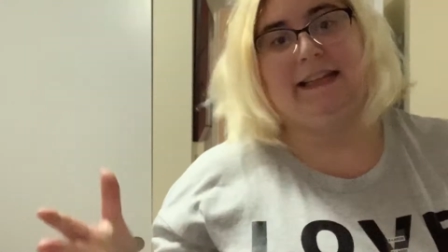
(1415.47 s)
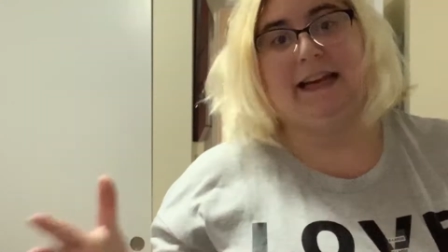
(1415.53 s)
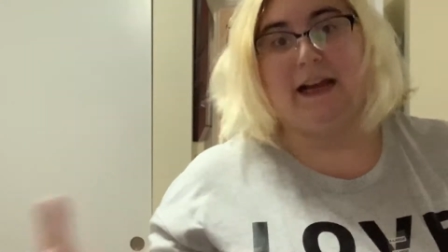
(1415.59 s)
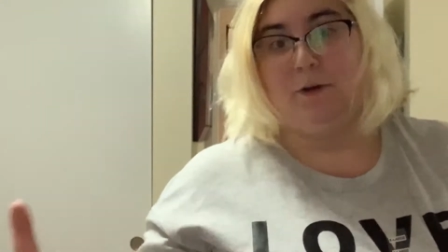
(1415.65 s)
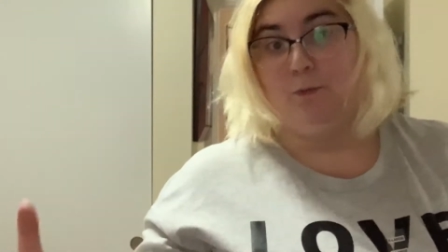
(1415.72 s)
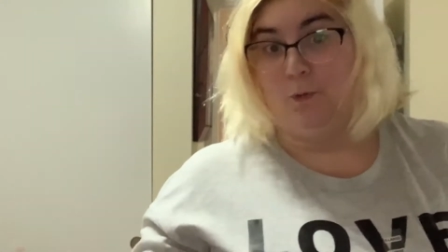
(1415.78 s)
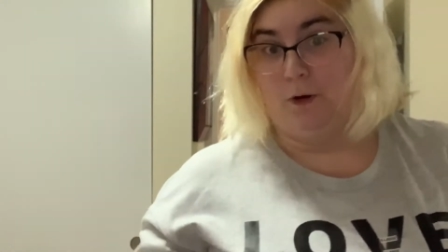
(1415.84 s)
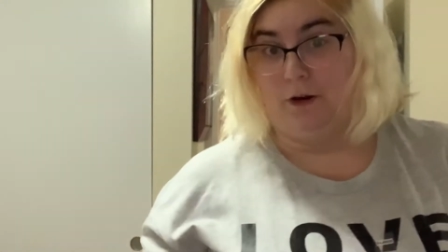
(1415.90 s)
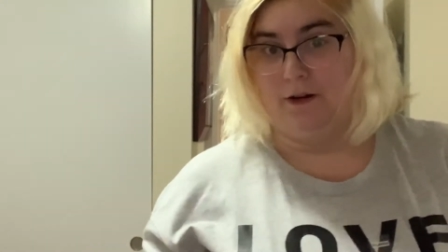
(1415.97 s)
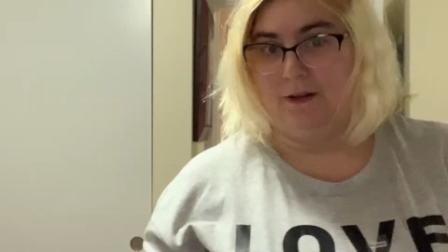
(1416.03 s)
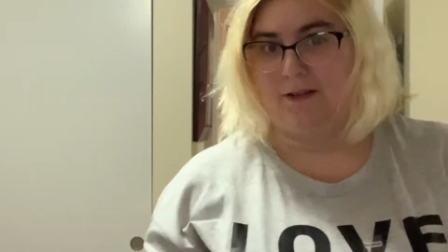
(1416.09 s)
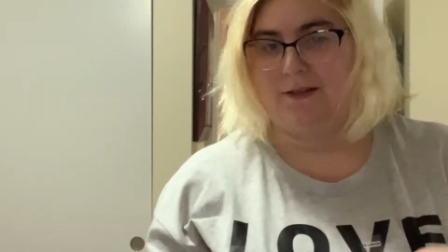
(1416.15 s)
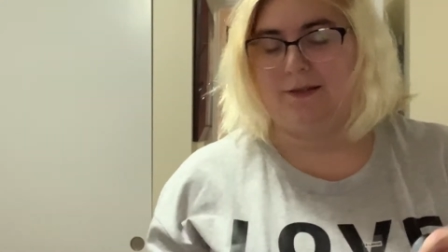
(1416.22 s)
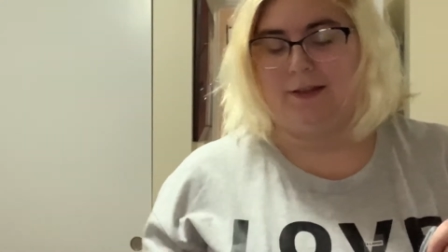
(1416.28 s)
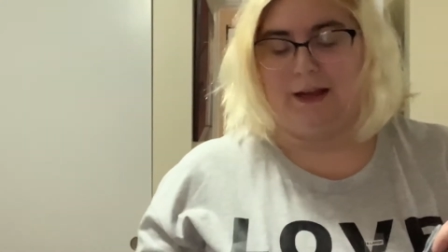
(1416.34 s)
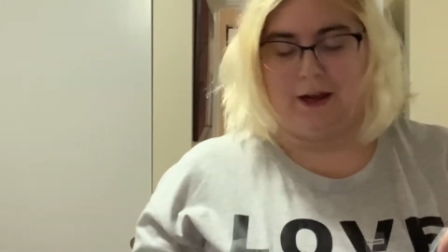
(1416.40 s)
not work.
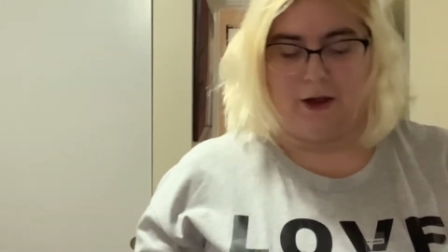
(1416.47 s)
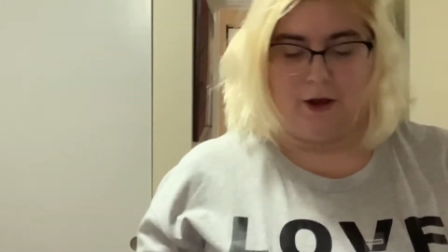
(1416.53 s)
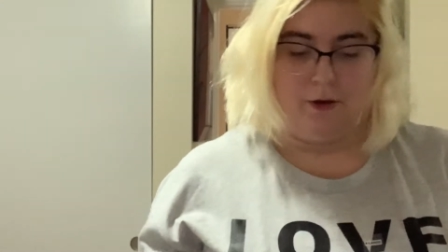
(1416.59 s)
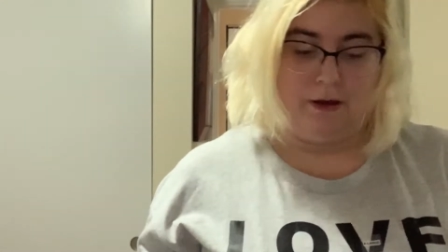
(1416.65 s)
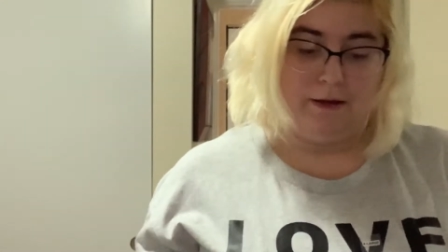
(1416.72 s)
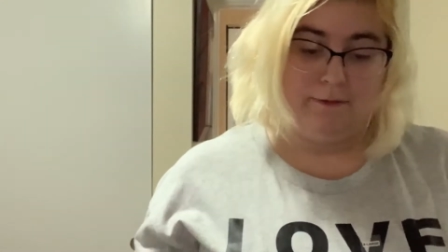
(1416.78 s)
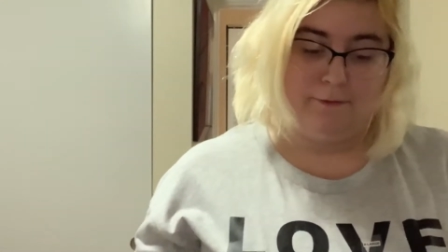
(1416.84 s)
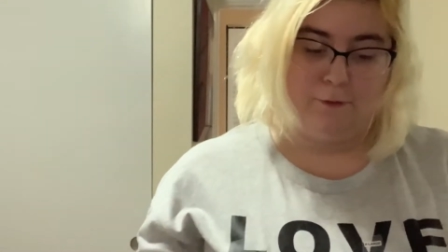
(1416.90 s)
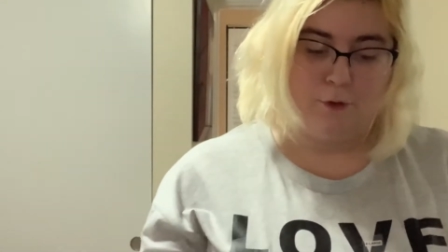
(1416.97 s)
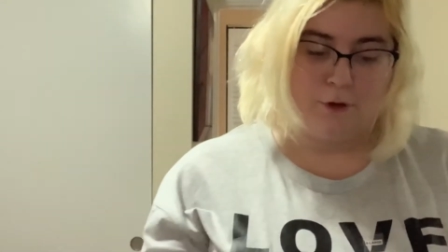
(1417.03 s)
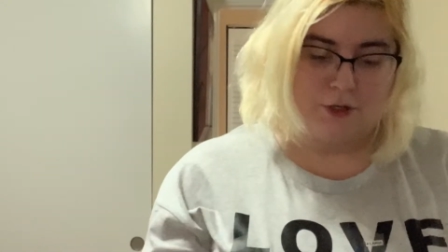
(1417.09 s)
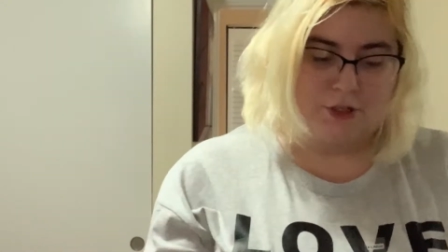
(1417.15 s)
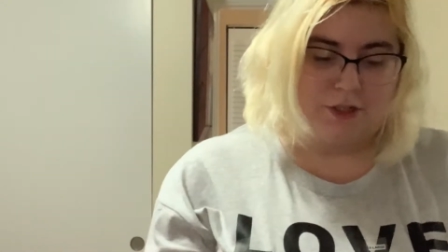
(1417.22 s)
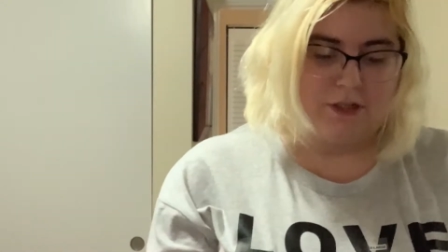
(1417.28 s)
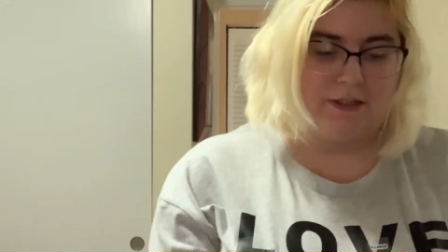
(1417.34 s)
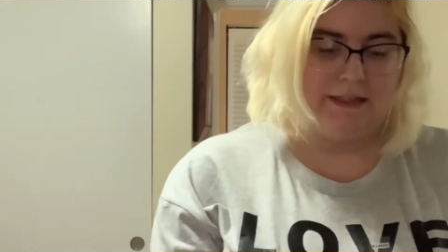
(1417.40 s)
So
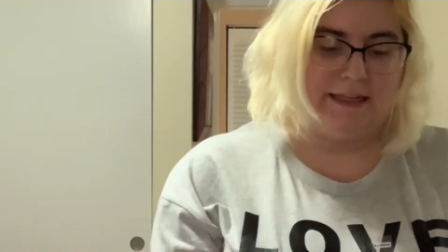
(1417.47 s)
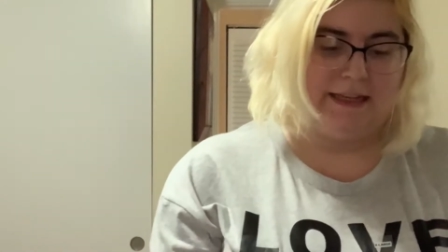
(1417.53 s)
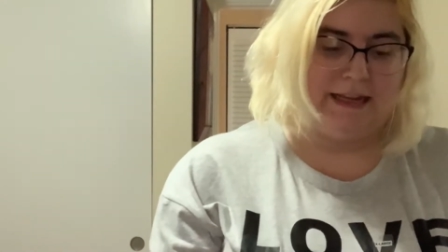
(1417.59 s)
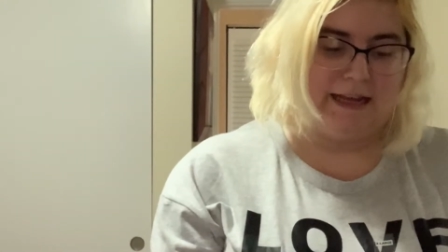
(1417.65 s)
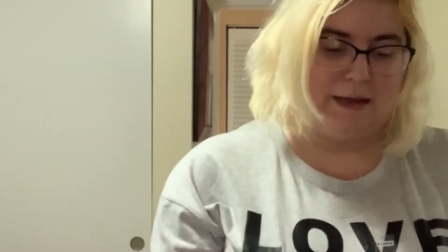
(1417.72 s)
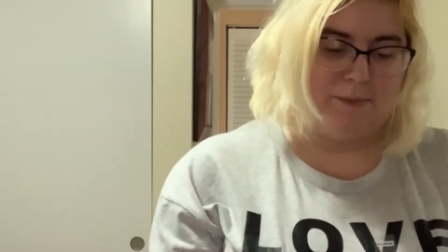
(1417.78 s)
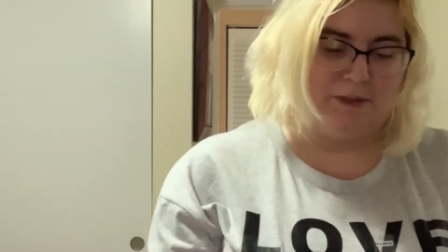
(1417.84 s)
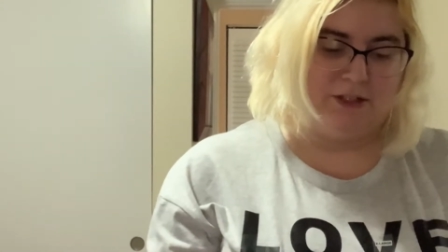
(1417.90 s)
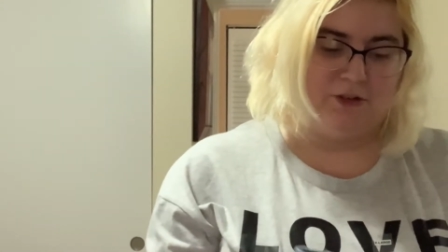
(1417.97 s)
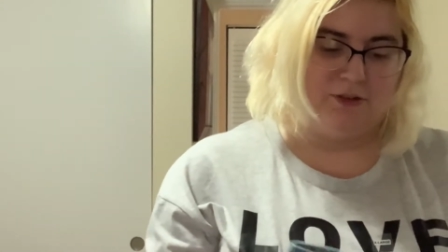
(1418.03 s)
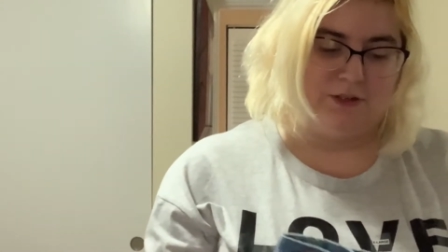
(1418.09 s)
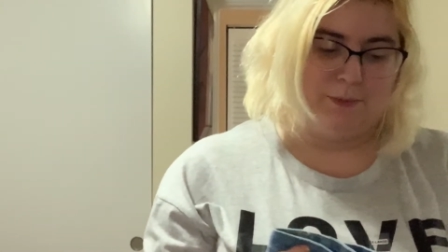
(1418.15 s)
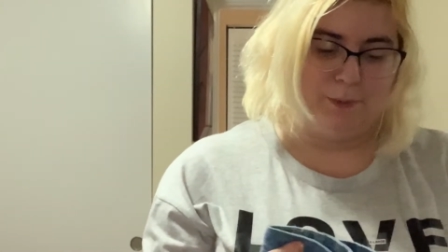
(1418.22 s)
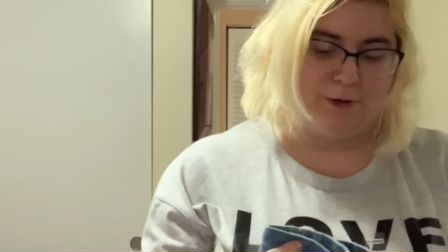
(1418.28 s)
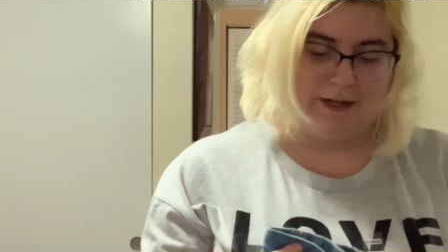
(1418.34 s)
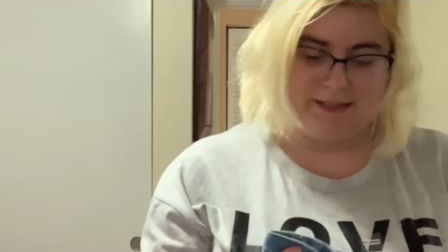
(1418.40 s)
unfortunately, I'm a little
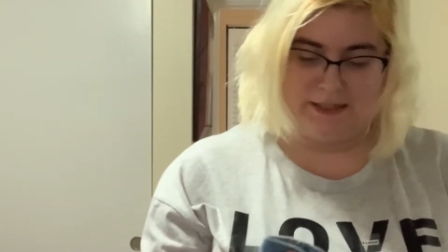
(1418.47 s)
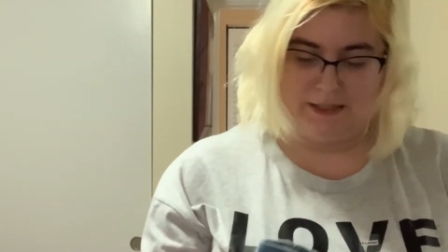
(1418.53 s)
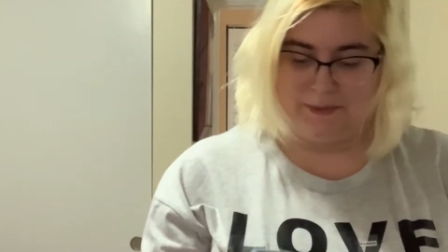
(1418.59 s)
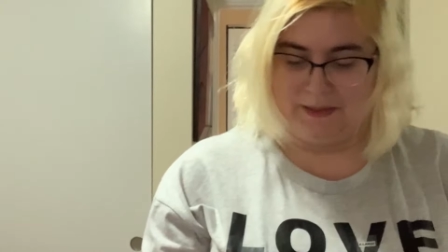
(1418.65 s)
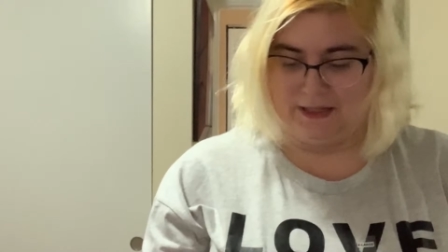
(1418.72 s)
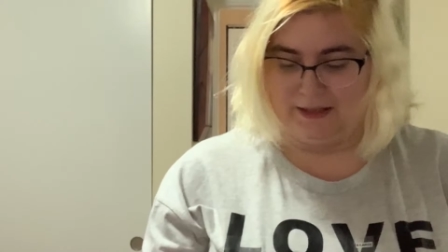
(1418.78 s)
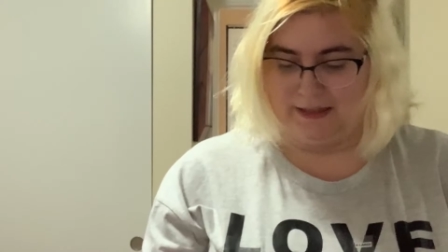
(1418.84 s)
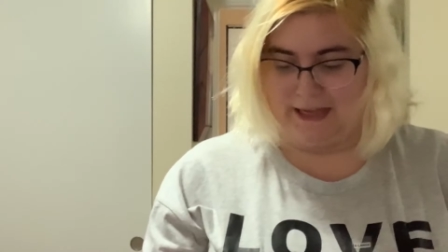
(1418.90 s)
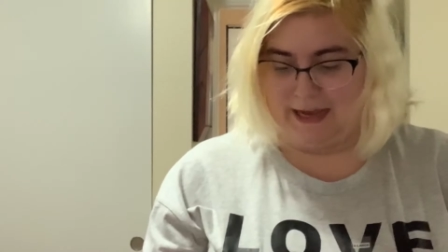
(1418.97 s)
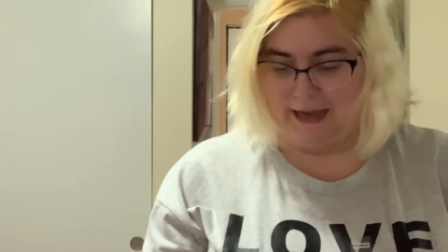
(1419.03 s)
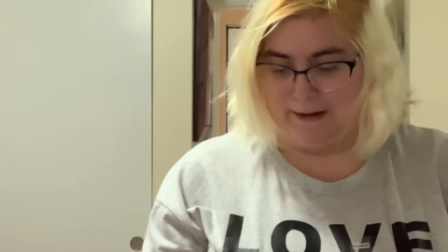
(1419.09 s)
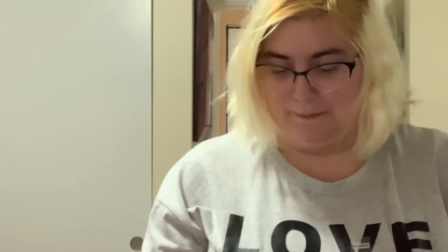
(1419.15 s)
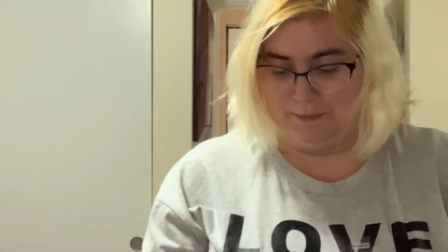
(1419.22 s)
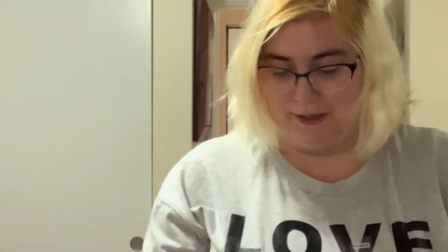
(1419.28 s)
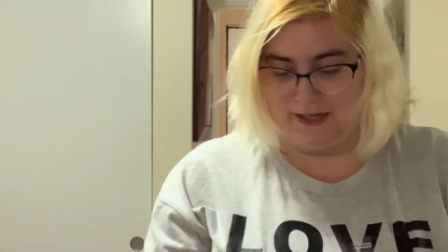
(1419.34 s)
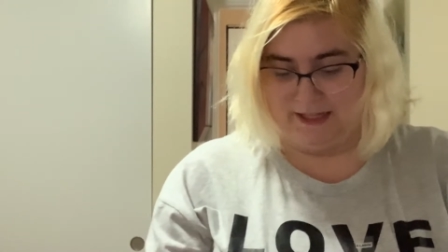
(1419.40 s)
depressed about
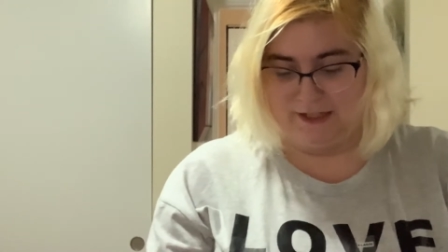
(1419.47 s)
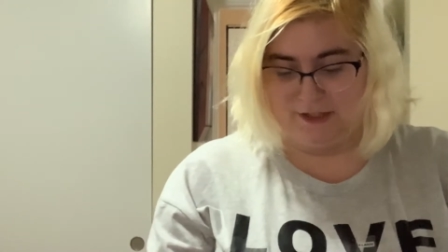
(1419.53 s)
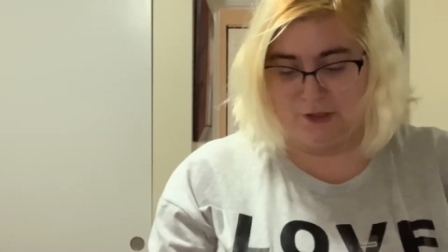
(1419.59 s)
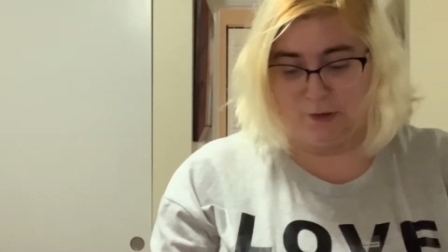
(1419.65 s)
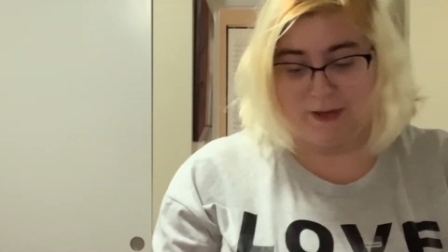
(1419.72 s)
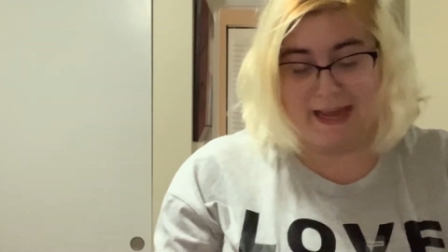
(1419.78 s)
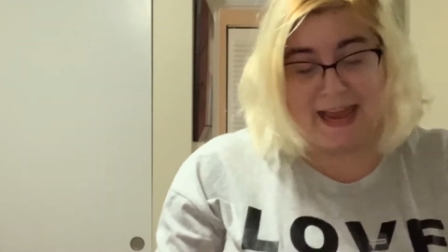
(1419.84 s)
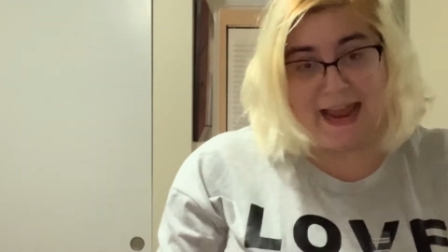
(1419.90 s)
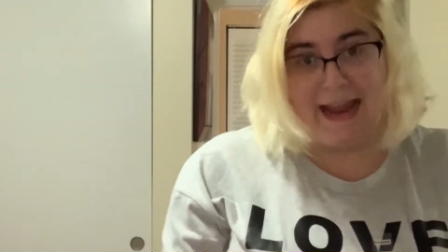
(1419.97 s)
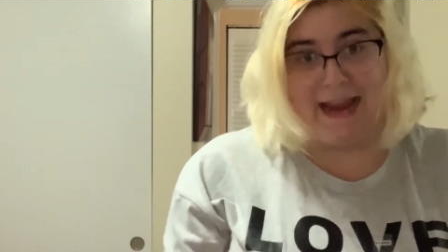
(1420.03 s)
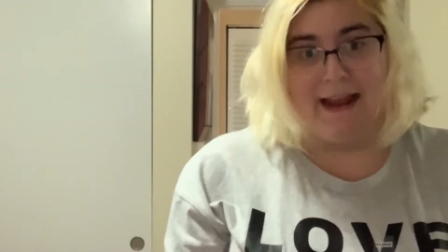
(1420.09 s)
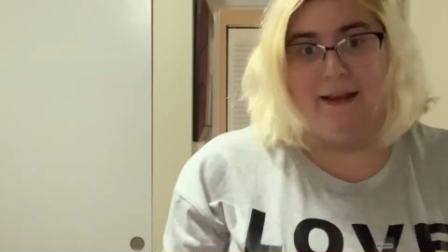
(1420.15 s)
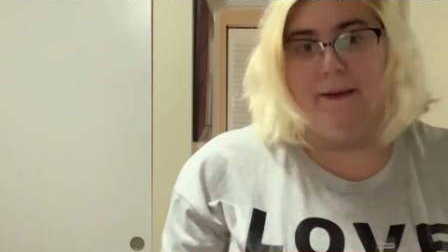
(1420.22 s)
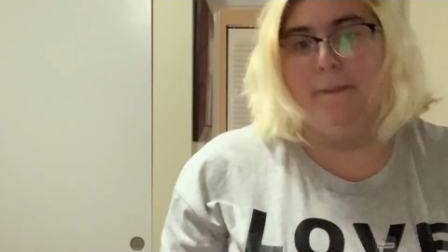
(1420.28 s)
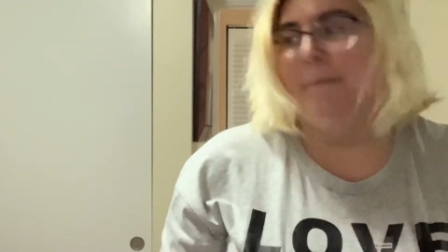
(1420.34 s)
that, but it's okay.